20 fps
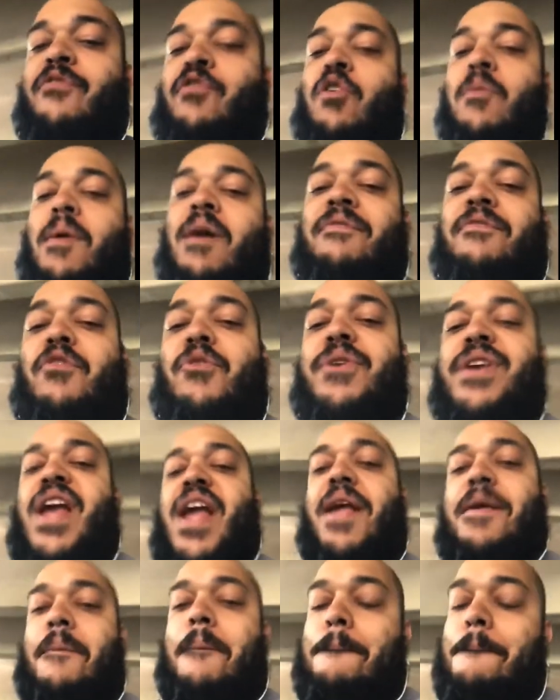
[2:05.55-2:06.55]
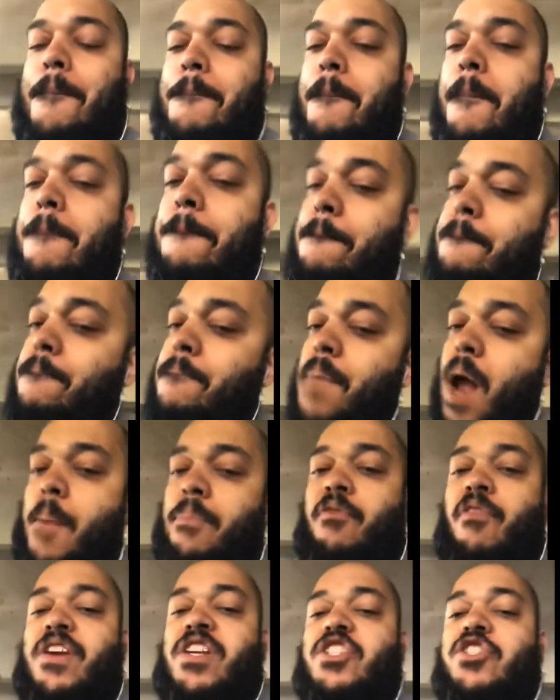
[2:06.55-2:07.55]
by 48.
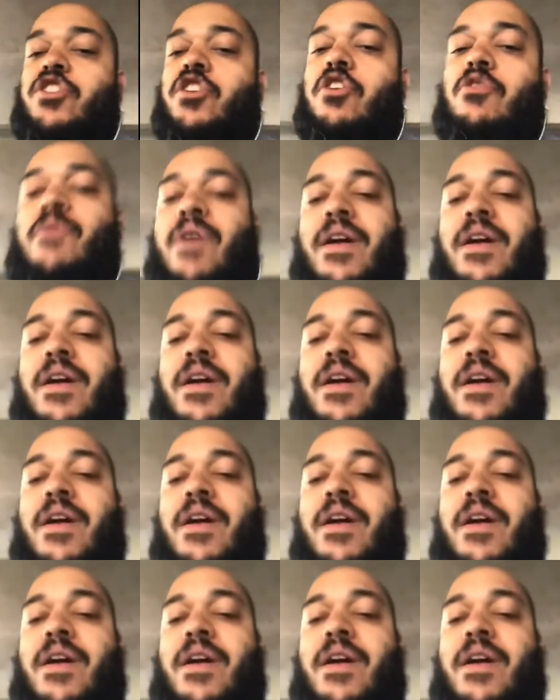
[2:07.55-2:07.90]
Operation turnaround.